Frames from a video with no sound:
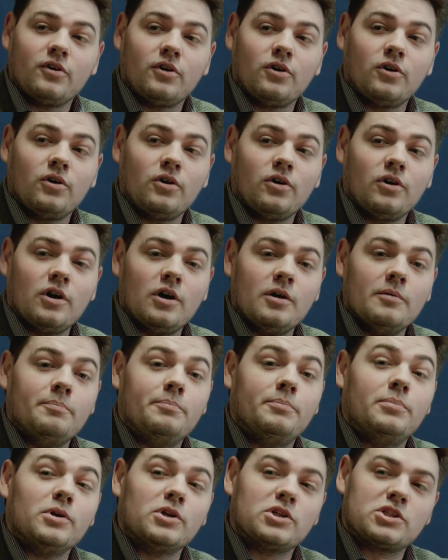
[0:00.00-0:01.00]
If your
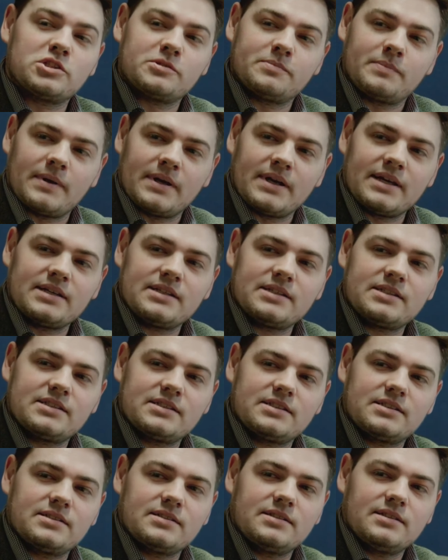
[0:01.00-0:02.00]
household income is below
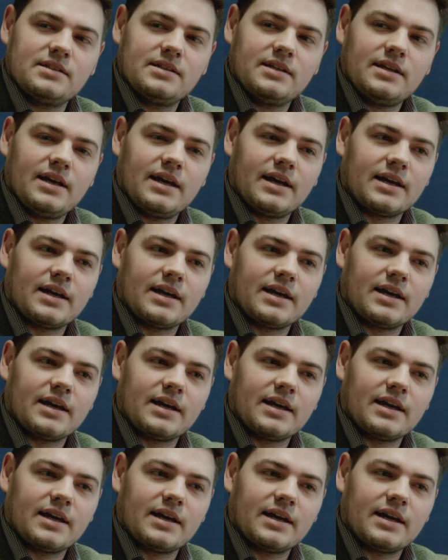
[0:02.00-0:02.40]
25,000